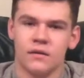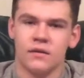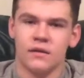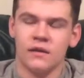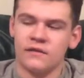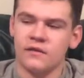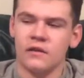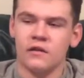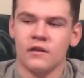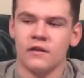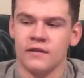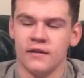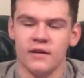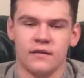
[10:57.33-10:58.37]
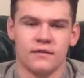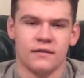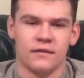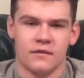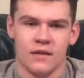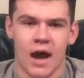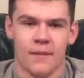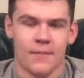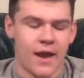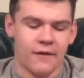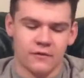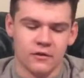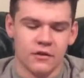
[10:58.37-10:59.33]
this series needs to stop.
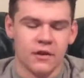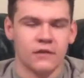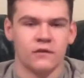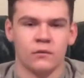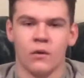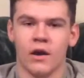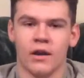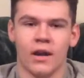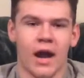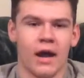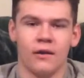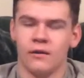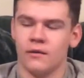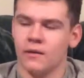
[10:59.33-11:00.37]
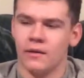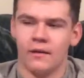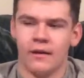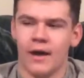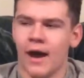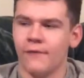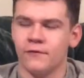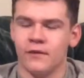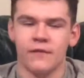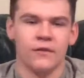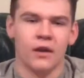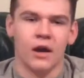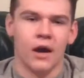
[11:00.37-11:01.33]
After this one, I've given